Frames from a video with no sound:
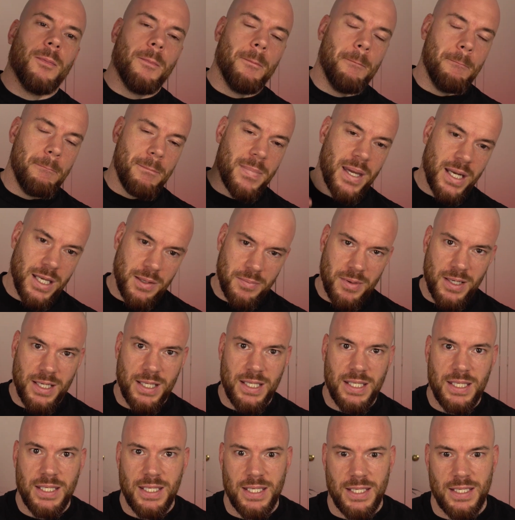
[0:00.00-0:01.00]
many
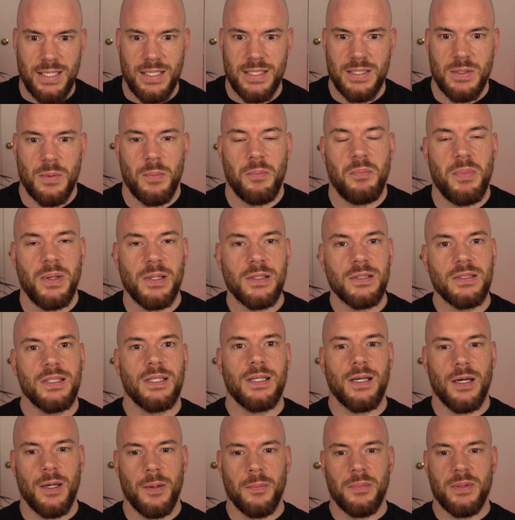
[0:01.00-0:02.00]
years
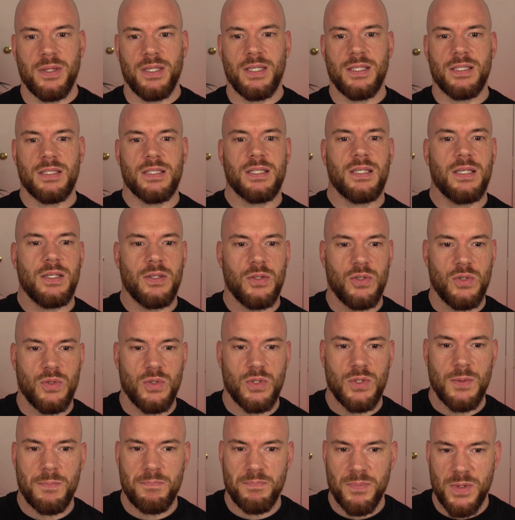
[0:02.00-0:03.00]
building up these
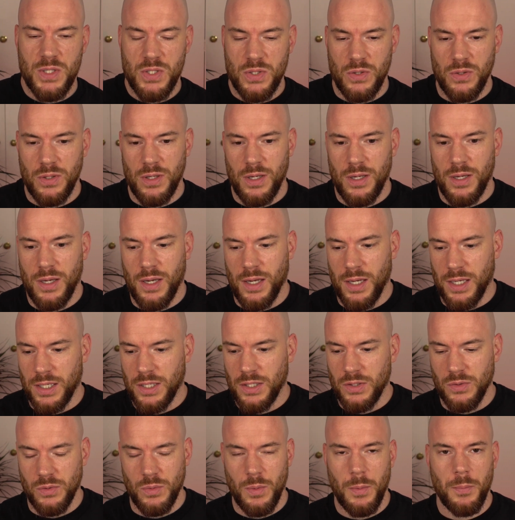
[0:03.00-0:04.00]
skills so that I
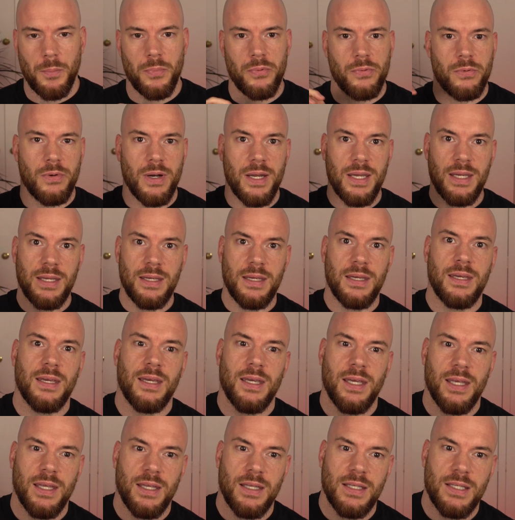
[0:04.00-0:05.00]
can break
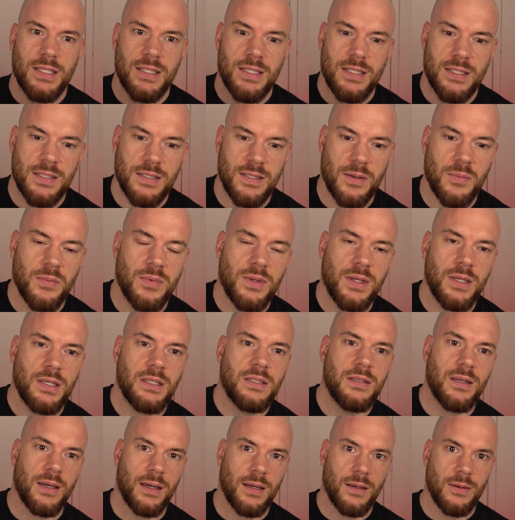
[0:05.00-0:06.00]
something
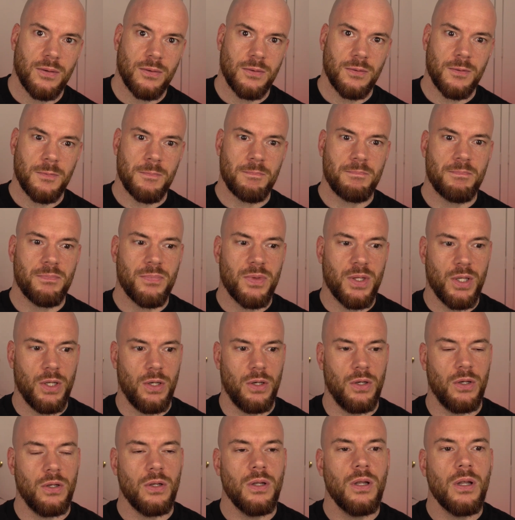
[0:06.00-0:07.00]
down,
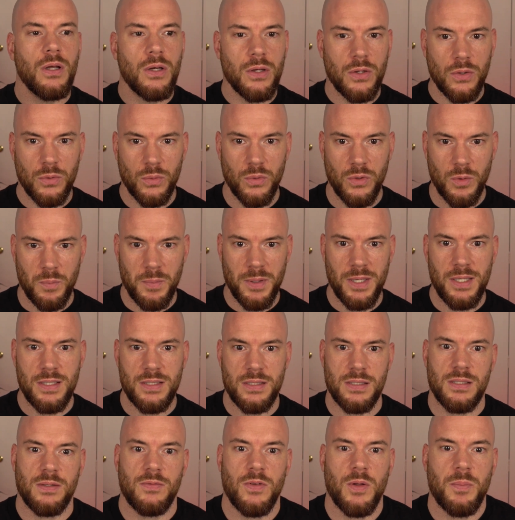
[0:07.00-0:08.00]
look at all the
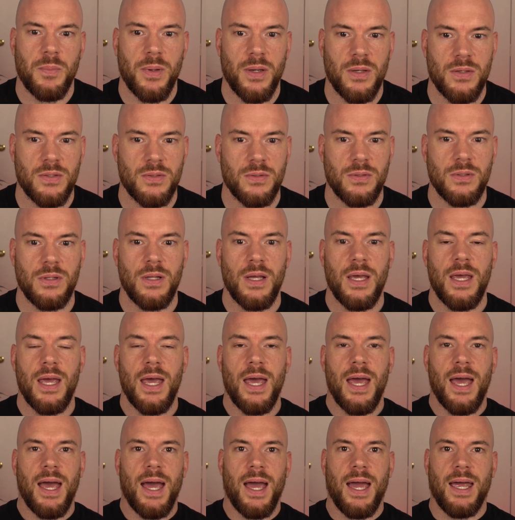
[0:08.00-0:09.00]
pieces of the puzzle,
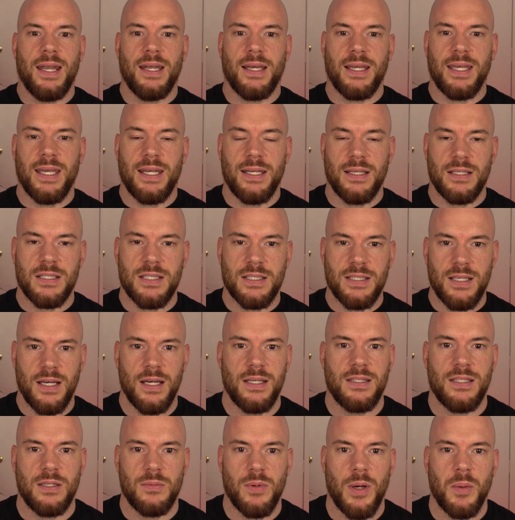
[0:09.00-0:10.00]
and I get
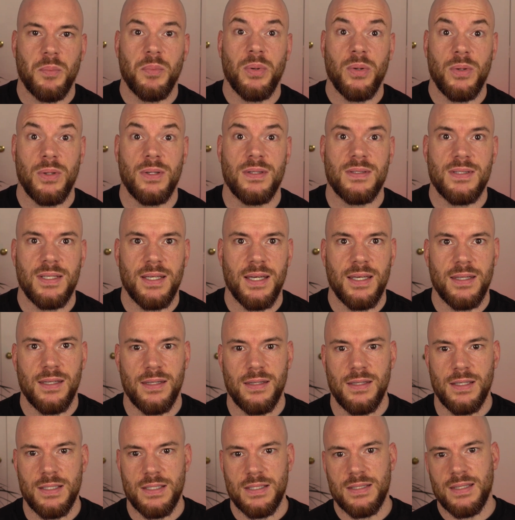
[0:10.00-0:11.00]
excited about putting together
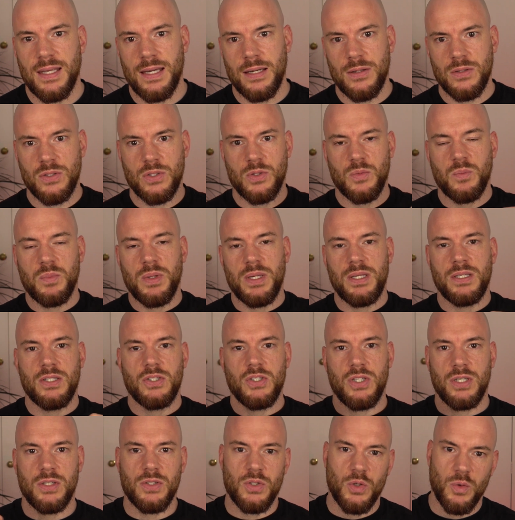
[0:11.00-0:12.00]
this 1,000-piece
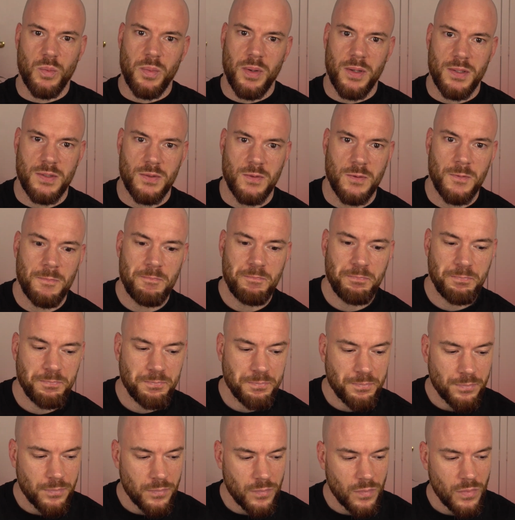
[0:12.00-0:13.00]
jigsaw puzzle
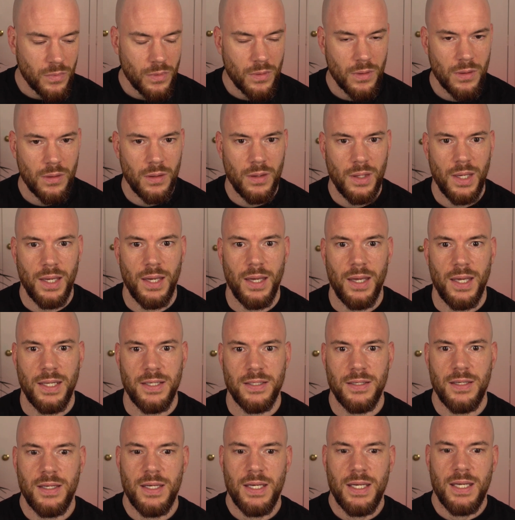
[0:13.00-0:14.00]

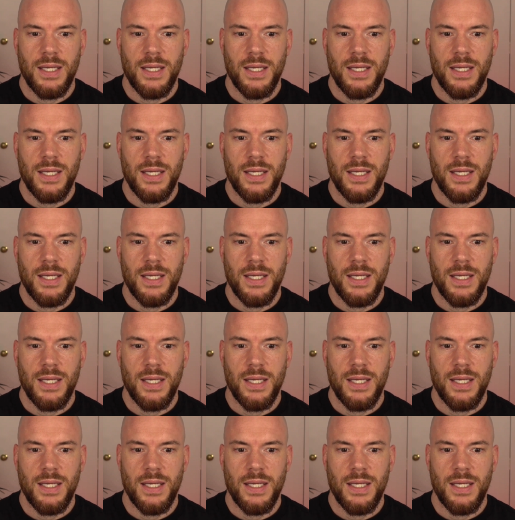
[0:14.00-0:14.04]
and